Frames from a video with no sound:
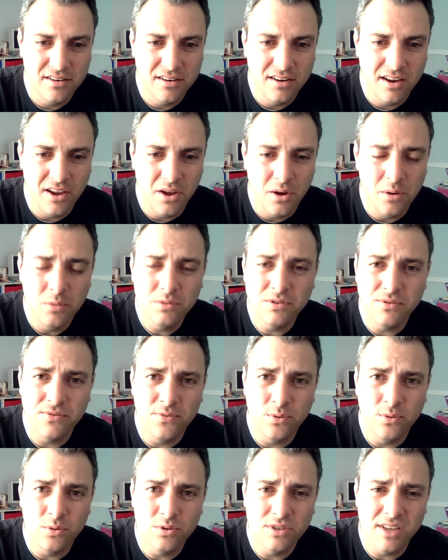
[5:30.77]
it was a
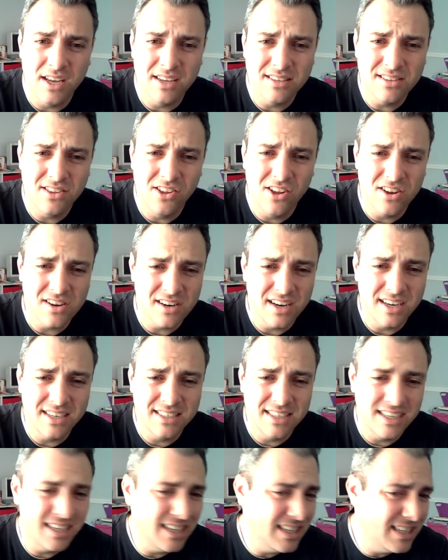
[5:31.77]
full size Glock
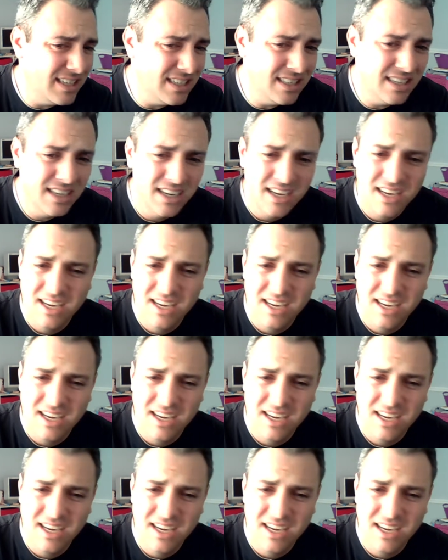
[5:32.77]
19